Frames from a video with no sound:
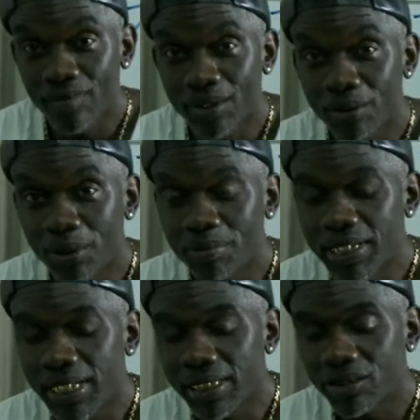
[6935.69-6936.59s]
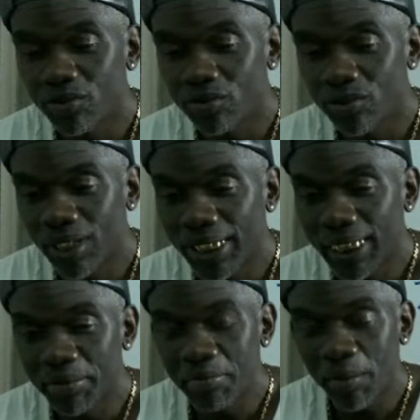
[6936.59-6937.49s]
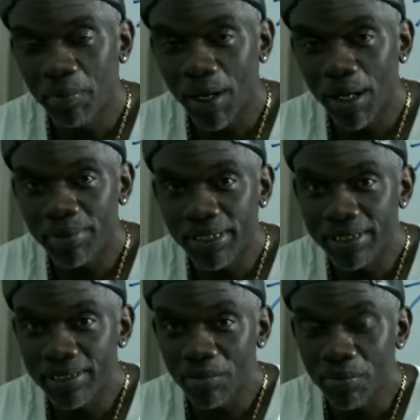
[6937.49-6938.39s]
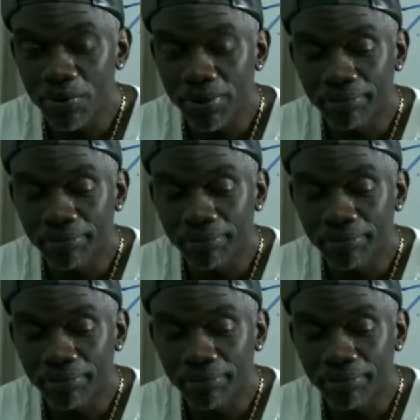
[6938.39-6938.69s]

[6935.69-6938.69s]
You know what I'm saying? You got to give me my props at some point.